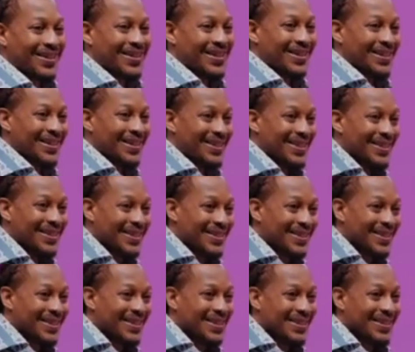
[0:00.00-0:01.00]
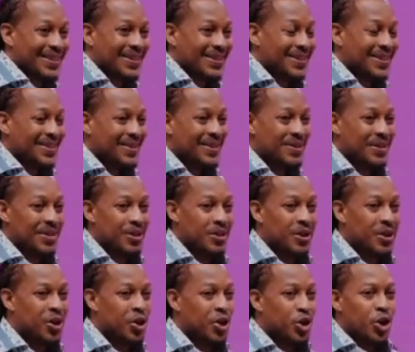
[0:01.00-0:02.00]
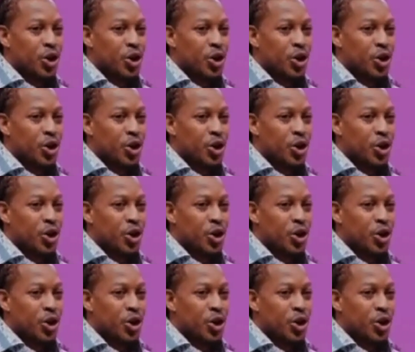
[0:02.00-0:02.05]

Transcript: Nobody speaks.